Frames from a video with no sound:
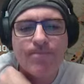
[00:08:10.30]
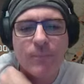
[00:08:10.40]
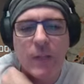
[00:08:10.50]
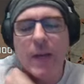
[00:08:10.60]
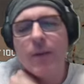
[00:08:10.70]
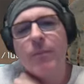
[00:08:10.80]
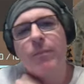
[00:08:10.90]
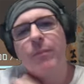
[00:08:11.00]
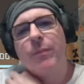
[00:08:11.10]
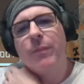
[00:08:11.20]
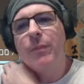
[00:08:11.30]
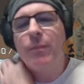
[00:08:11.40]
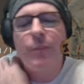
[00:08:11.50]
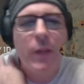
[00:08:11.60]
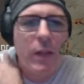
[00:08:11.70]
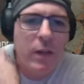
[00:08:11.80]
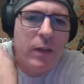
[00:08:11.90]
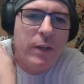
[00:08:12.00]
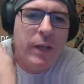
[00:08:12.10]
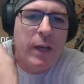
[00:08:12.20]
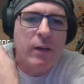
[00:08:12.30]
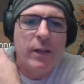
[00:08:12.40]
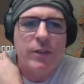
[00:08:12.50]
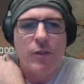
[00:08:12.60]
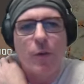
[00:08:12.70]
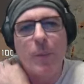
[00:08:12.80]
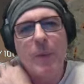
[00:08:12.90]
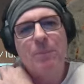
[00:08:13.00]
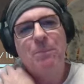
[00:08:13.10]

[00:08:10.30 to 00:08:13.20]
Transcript: Yeah. Yeah, I don't like the grouping.